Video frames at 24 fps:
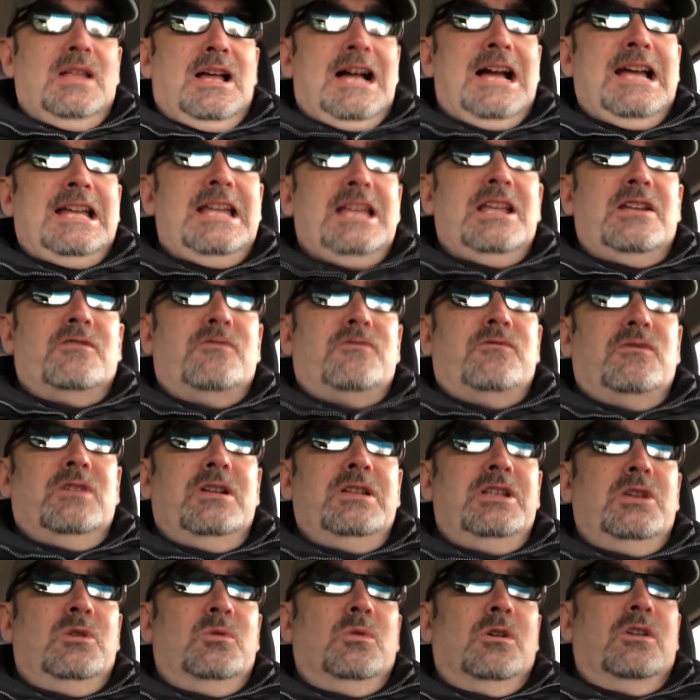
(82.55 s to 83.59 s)
I had a
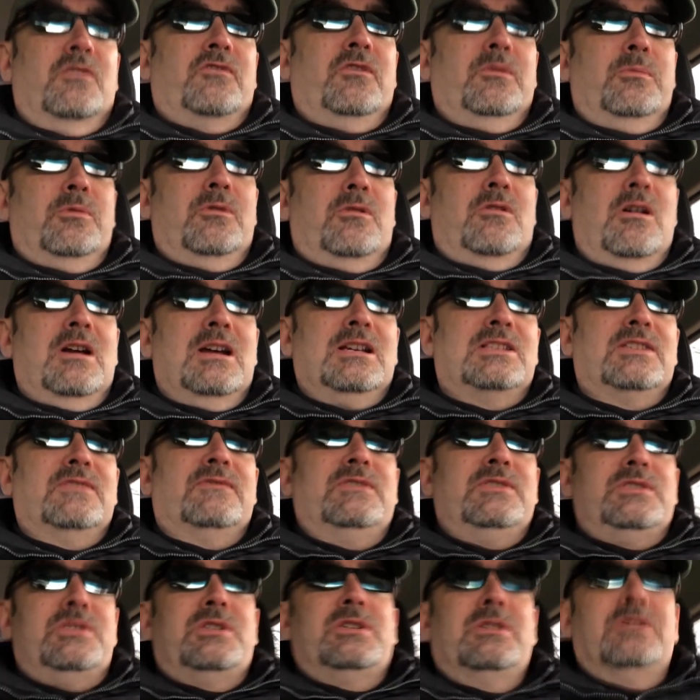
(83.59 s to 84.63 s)
friend that worked for Progressive
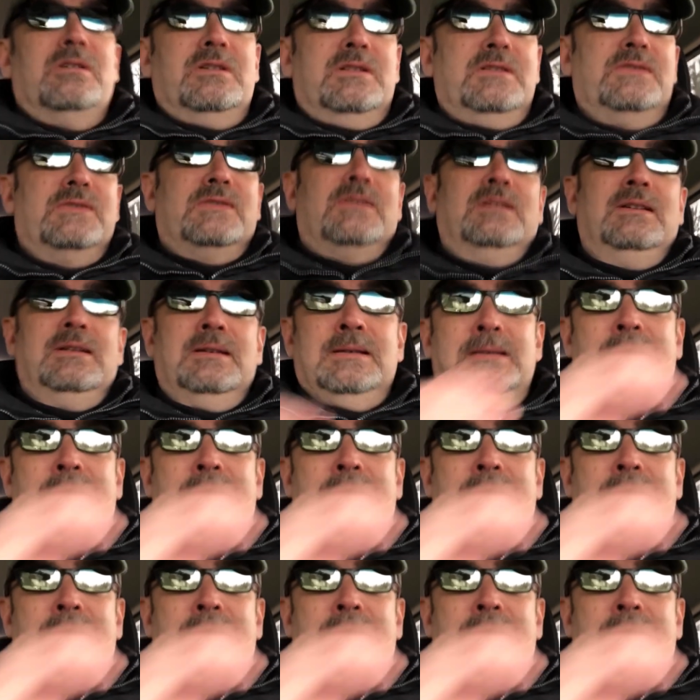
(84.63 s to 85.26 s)
Insurance